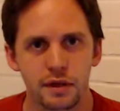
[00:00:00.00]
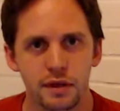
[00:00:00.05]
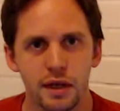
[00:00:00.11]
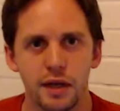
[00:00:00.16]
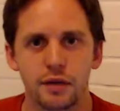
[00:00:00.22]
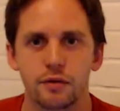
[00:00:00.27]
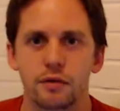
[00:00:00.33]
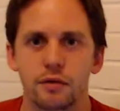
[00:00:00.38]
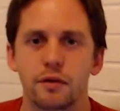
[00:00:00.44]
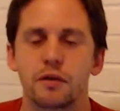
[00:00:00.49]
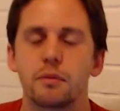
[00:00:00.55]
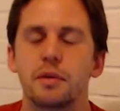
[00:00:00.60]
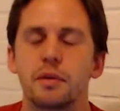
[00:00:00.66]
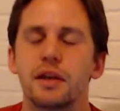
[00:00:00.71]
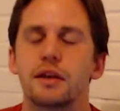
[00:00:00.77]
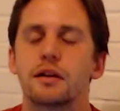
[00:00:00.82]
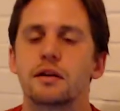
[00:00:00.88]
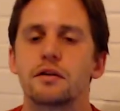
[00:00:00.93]
in order to
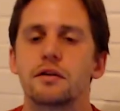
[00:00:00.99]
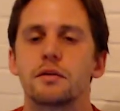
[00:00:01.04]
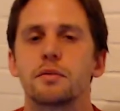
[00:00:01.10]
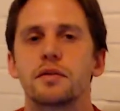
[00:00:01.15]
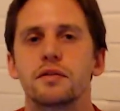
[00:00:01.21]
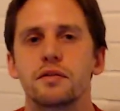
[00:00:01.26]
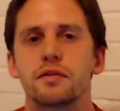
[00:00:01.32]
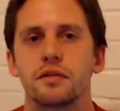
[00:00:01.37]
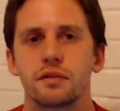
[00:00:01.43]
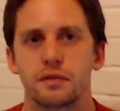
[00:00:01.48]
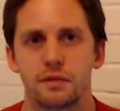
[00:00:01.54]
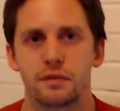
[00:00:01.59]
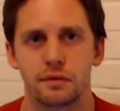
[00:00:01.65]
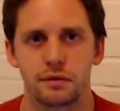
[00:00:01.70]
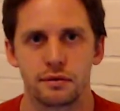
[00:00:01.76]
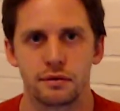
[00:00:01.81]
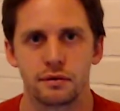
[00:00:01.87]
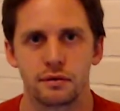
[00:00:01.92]
be in a good
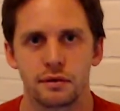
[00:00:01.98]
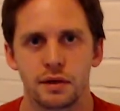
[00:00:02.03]
position